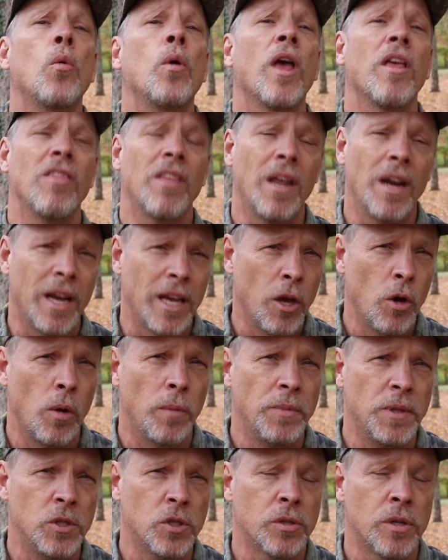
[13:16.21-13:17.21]
and then I go
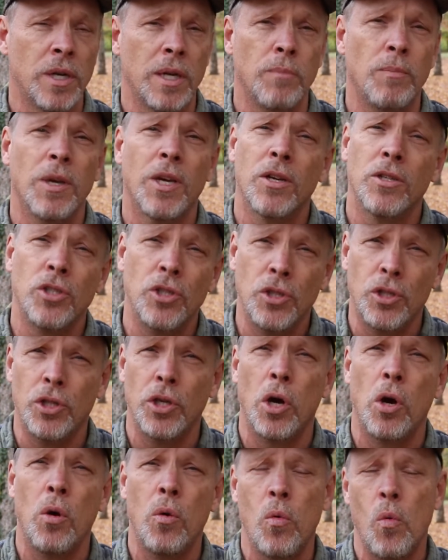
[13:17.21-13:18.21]
up the tree because you
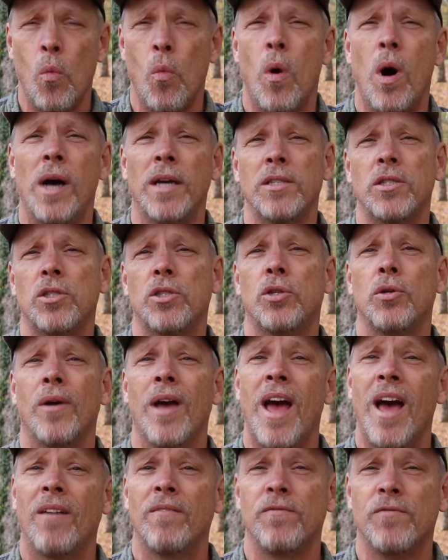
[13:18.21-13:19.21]
don't want to
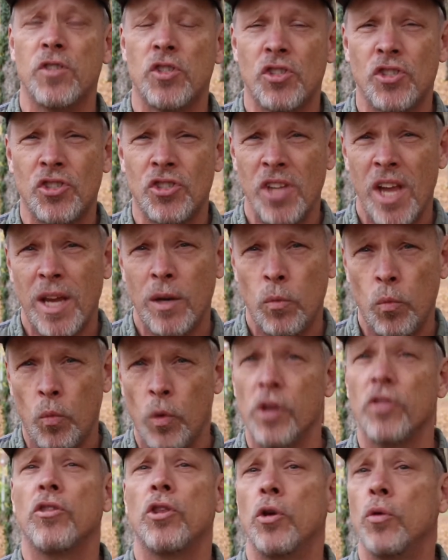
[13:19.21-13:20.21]
have scent
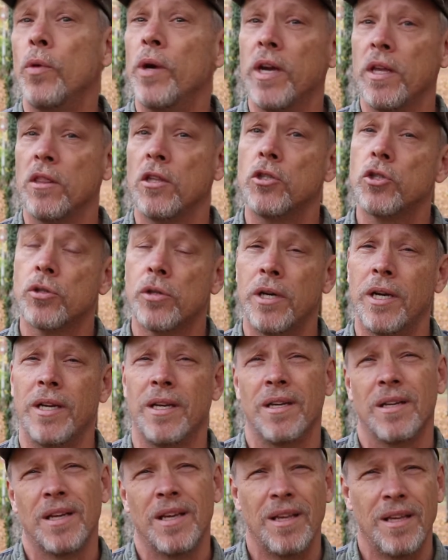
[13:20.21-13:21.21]
with you in the
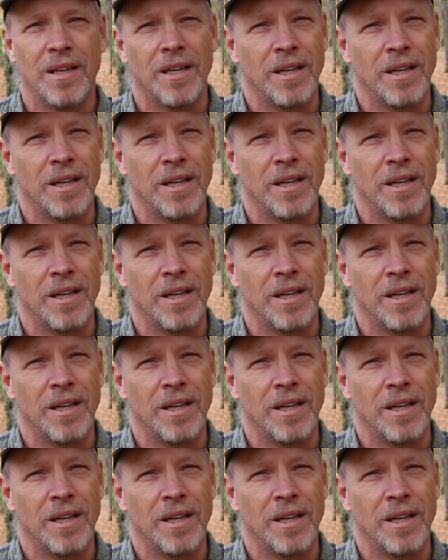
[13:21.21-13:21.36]
tree.